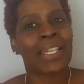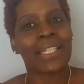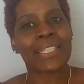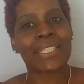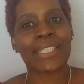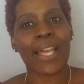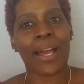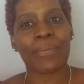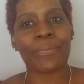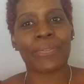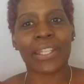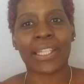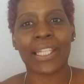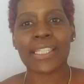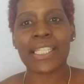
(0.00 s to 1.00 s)
Stop
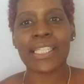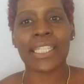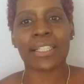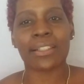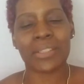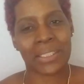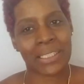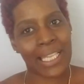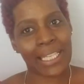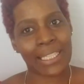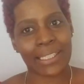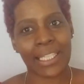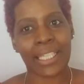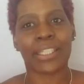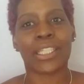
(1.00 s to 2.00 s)
feeling the guilt
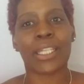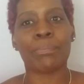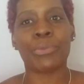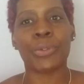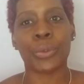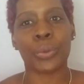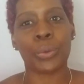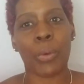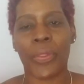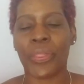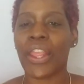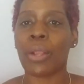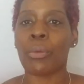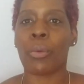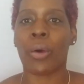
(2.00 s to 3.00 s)
and letting them do what
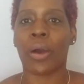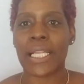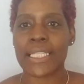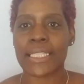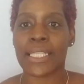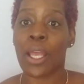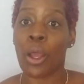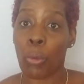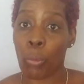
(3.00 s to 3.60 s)
they want.